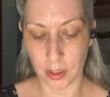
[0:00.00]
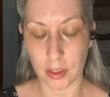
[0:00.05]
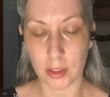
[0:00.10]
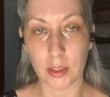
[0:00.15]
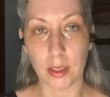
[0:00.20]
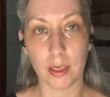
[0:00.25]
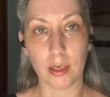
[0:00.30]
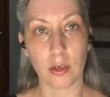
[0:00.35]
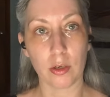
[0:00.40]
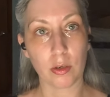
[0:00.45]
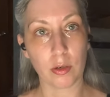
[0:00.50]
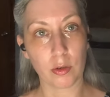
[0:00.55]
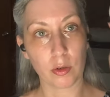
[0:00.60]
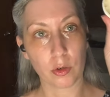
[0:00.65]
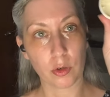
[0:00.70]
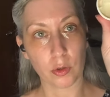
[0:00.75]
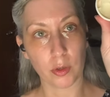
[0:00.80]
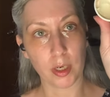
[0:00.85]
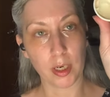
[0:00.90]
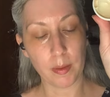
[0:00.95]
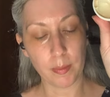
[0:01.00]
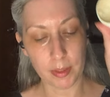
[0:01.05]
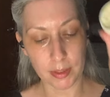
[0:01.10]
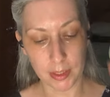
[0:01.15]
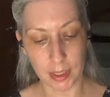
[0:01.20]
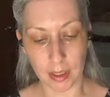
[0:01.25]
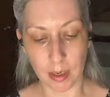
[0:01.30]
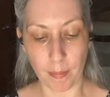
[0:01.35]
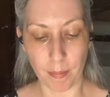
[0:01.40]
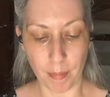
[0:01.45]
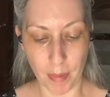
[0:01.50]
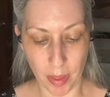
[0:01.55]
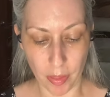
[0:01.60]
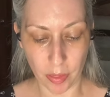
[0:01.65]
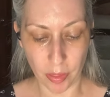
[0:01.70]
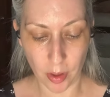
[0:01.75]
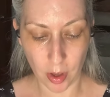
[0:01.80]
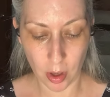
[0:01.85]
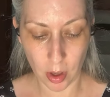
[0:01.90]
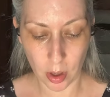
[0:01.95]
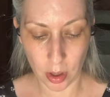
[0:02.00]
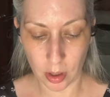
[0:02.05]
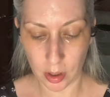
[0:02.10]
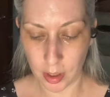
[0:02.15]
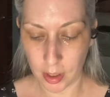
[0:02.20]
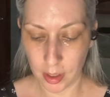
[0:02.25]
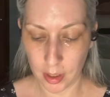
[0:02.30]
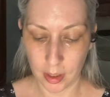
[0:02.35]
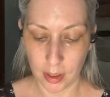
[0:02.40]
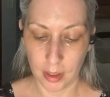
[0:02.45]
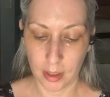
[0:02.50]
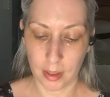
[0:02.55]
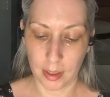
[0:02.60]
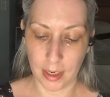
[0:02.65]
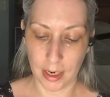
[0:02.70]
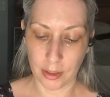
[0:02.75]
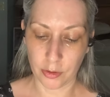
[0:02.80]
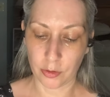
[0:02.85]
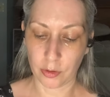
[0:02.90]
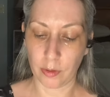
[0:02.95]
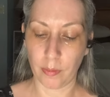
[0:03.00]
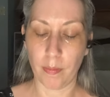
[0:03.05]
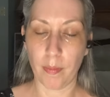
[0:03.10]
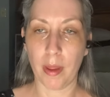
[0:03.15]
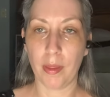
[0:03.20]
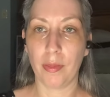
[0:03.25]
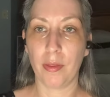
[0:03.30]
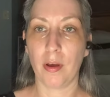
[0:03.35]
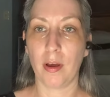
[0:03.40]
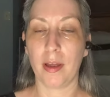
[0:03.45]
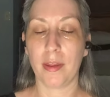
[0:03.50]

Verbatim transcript: It's a cream. It's like a menthol, natural menthol.